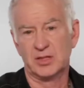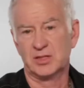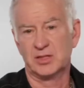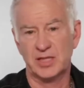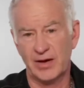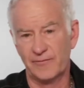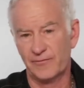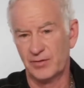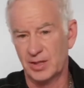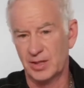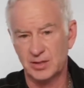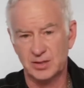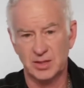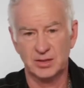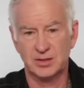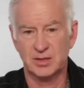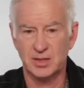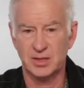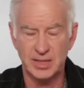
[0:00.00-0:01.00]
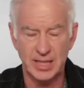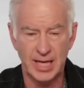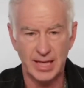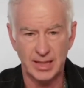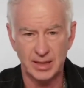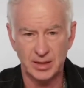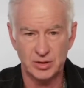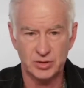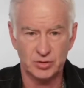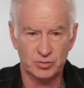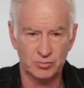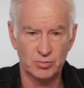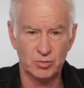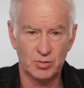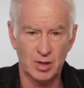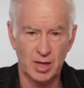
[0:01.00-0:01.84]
70s, into the 80s grew